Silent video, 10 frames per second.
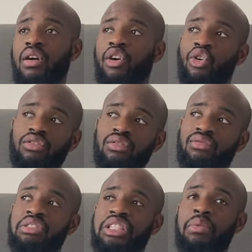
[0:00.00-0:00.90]
I got
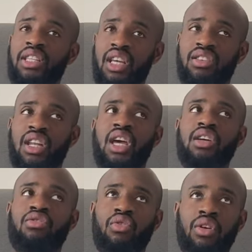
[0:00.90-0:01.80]
semi decent at it
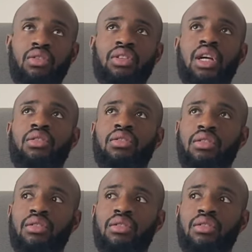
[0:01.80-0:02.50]
during lockdown.